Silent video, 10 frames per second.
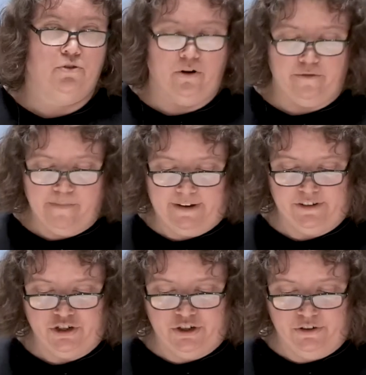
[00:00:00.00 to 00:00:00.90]
Shore of
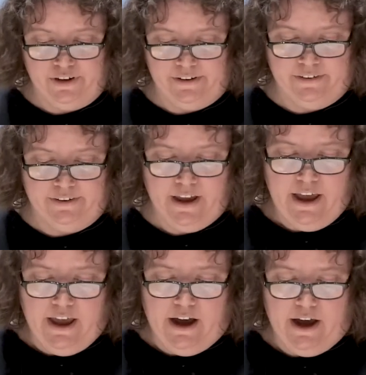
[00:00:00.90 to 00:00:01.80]
Massachusetts.
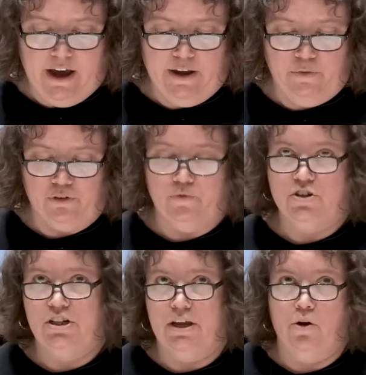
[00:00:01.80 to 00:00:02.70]
It was
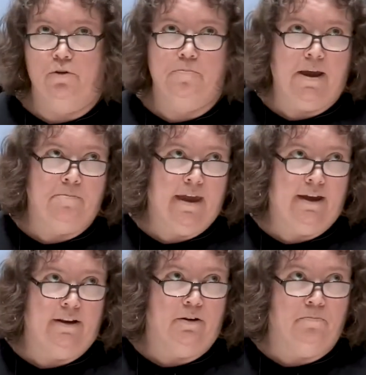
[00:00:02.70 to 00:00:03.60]
originally owned by a
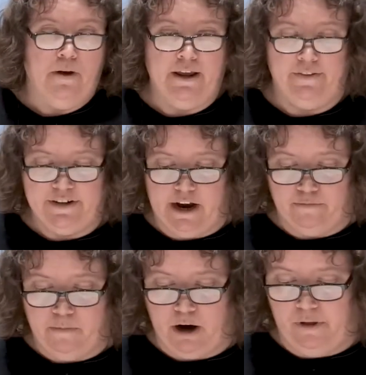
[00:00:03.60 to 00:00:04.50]
man in the town of
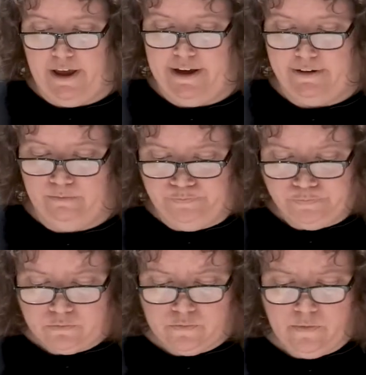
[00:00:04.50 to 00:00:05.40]
Marblehead.
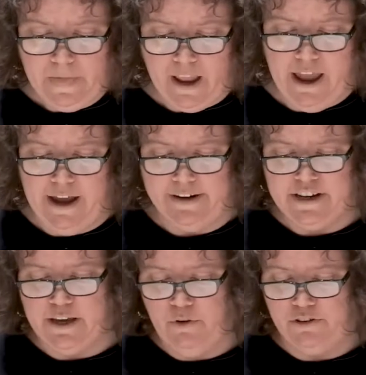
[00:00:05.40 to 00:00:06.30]
And
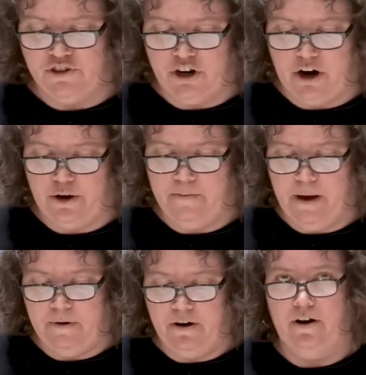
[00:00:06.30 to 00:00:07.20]
he was a charter
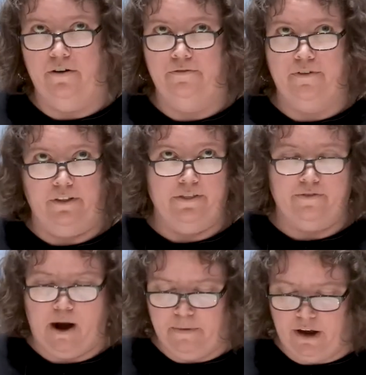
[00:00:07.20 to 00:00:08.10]
member of
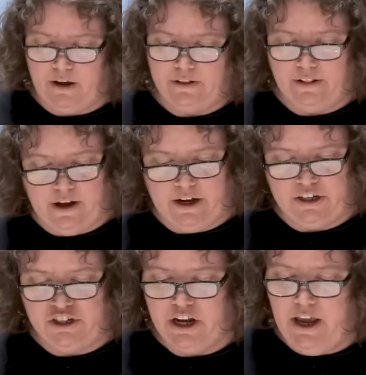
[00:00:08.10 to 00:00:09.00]
Philanthropic
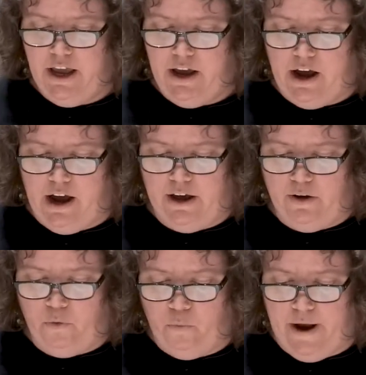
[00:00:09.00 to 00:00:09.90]
Lodge
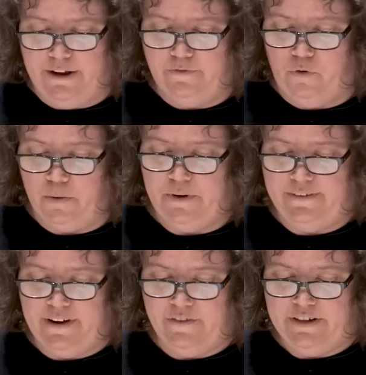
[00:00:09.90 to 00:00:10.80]
when it formed in
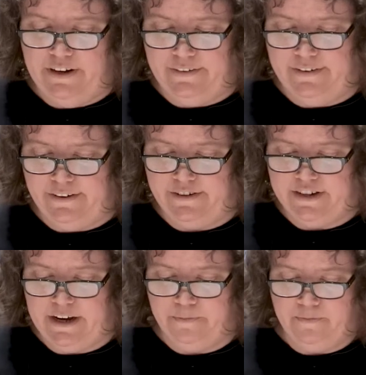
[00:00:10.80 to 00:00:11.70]

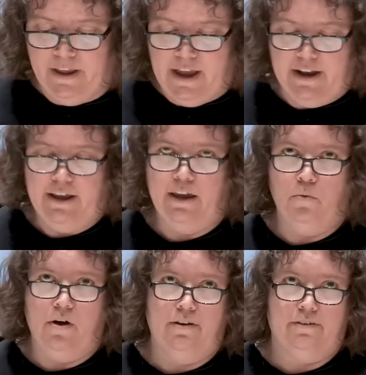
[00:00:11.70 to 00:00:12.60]
1760. And he
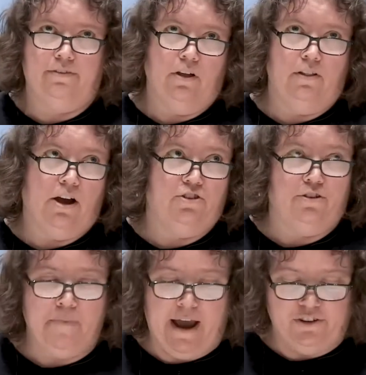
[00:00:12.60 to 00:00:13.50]
was the
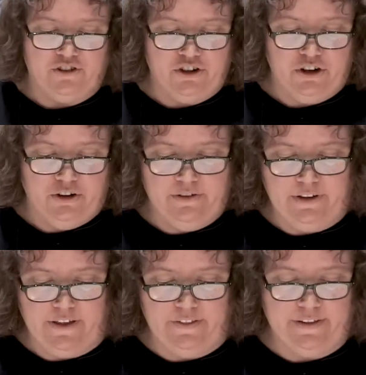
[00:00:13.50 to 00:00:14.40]
lodge's master
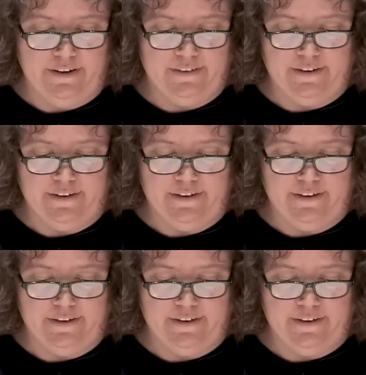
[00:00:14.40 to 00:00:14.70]
in the late